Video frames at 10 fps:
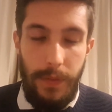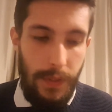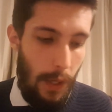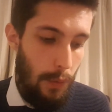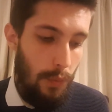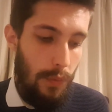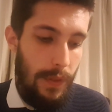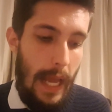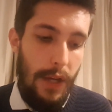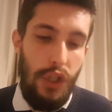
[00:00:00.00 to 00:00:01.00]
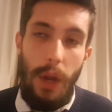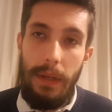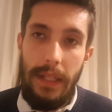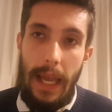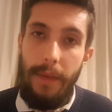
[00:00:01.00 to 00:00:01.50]
So that's
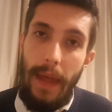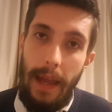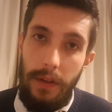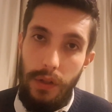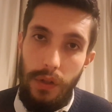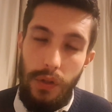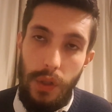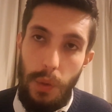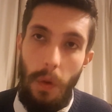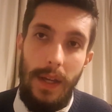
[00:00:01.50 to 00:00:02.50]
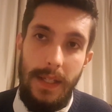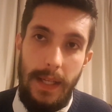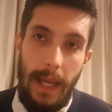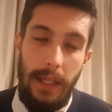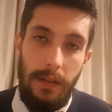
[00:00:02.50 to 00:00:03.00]
showing there that twice a
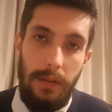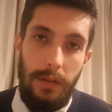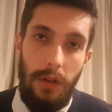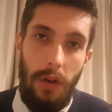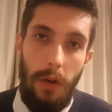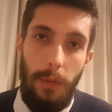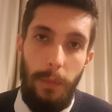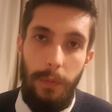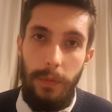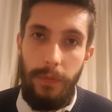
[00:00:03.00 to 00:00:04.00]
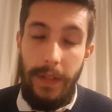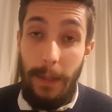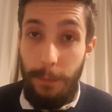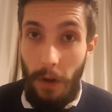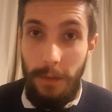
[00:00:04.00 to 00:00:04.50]
day of the
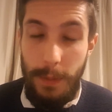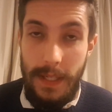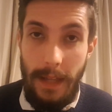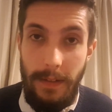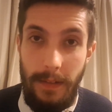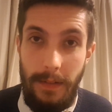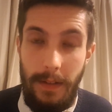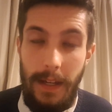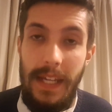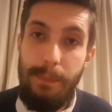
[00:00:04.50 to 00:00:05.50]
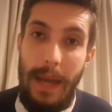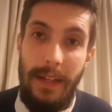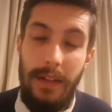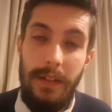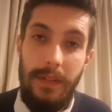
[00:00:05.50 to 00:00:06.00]
five percent is
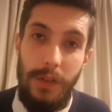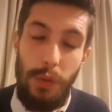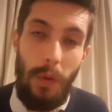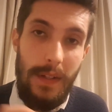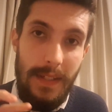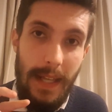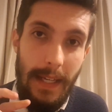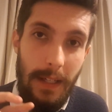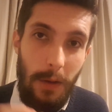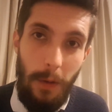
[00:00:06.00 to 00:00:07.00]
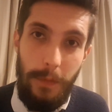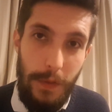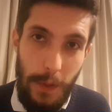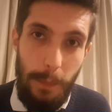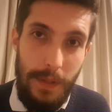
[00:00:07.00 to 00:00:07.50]
better than twice a day of the
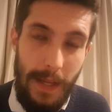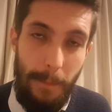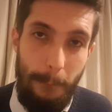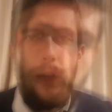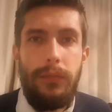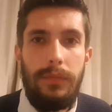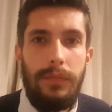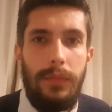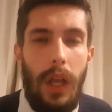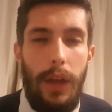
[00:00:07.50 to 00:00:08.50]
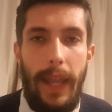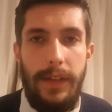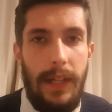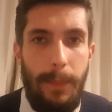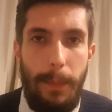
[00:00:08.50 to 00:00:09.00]
two percent. Okay,
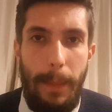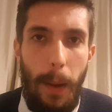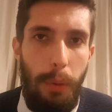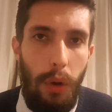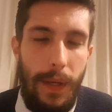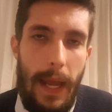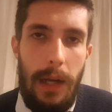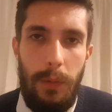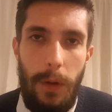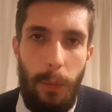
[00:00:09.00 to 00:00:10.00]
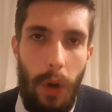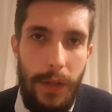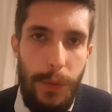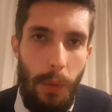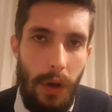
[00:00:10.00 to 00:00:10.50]
so let me make my point now of
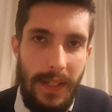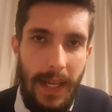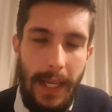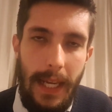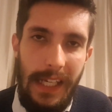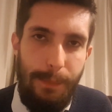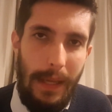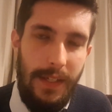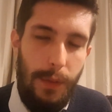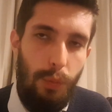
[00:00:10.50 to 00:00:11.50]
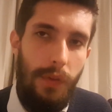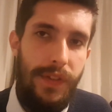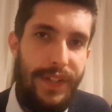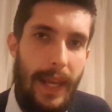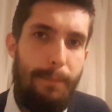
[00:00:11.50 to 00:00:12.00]
why twice a day is better than
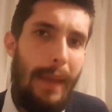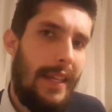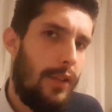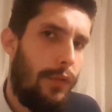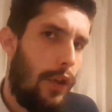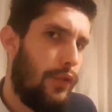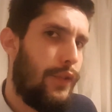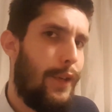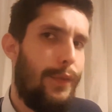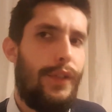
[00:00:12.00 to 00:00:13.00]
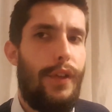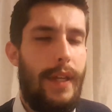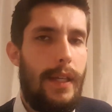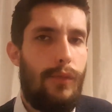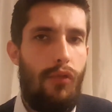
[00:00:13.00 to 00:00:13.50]
once a day based on those two
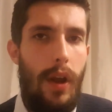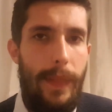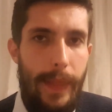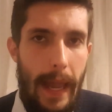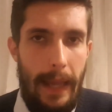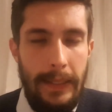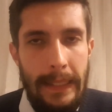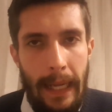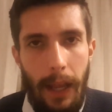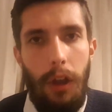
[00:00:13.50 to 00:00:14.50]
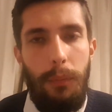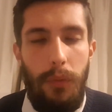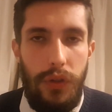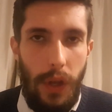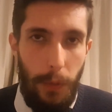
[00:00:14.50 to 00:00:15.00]
studies right there.
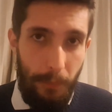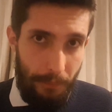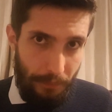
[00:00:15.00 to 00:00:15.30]
Um, so